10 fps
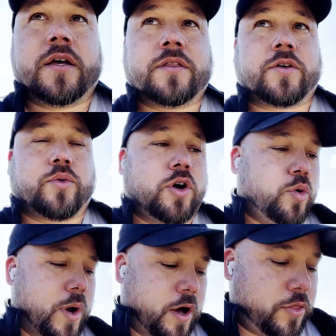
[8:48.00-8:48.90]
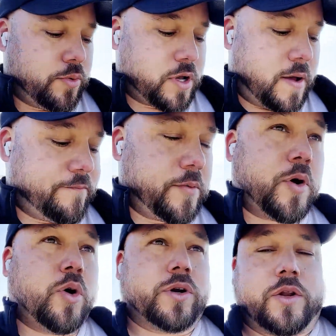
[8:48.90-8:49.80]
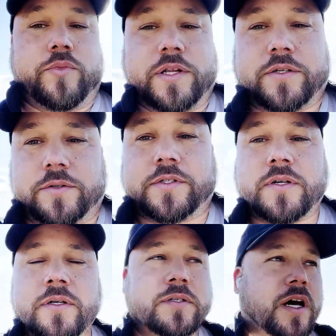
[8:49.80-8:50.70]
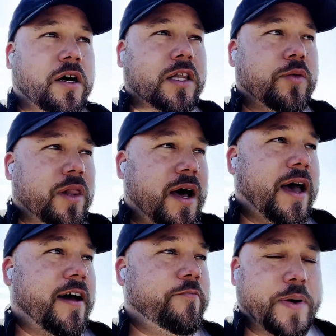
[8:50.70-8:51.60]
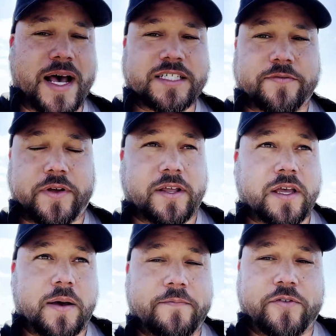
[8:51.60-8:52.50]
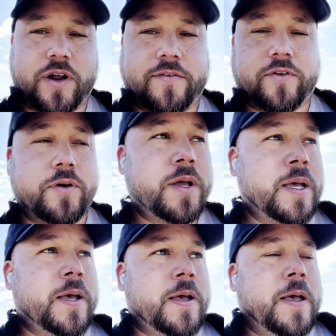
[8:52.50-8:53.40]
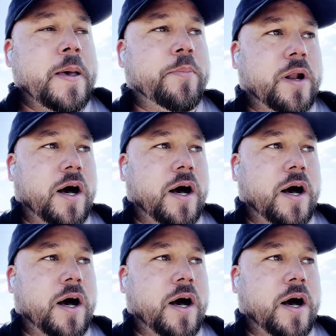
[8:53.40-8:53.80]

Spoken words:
the real wealth will come from holding rentals. Not only will I have passive income forever, but I